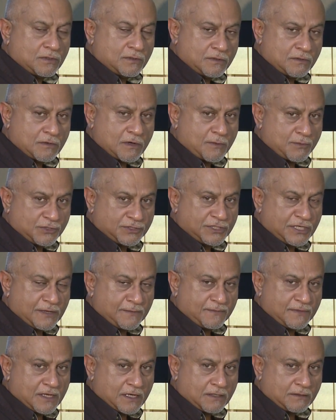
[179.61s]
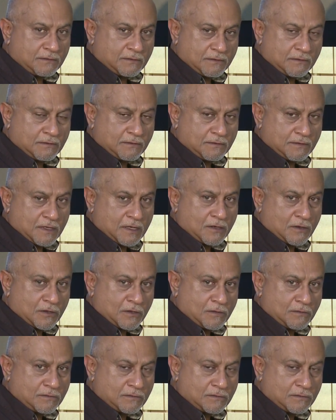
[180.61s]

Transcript: the rubber stamp that they're going